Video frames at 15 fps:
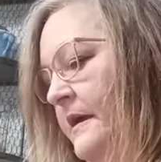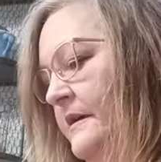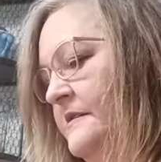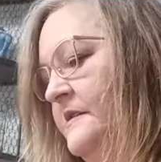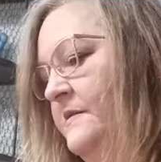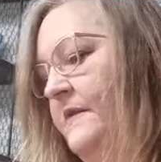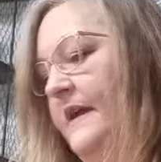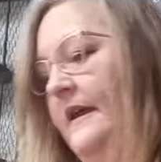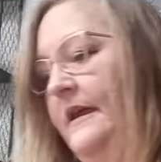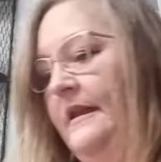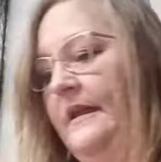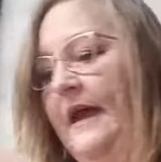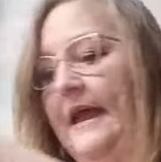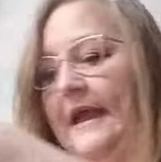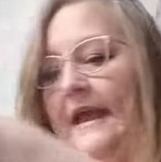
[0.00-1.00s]
So
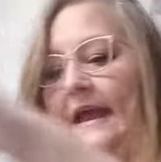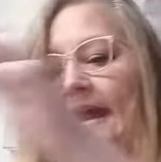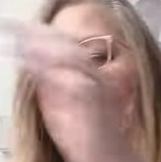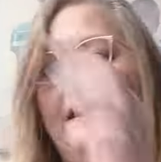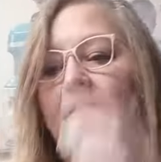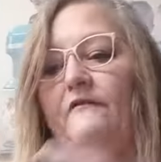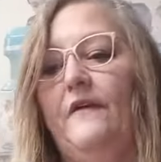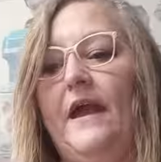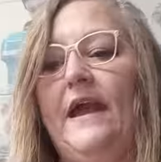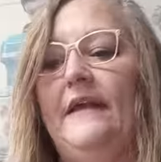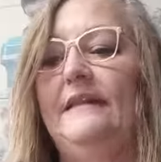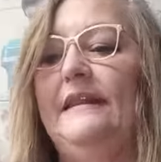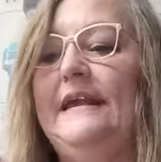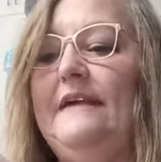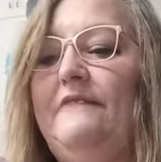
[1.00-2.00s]
then I have a
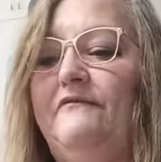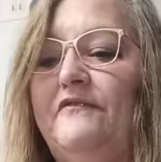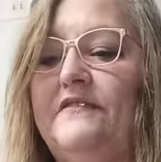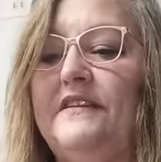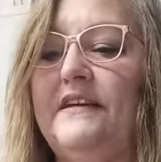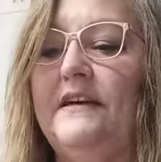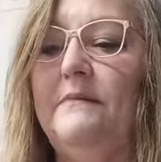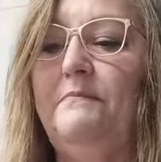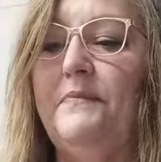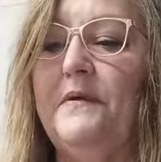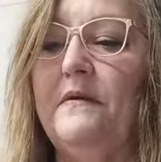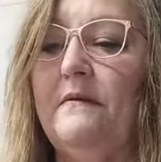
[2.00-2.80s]
leaf tip.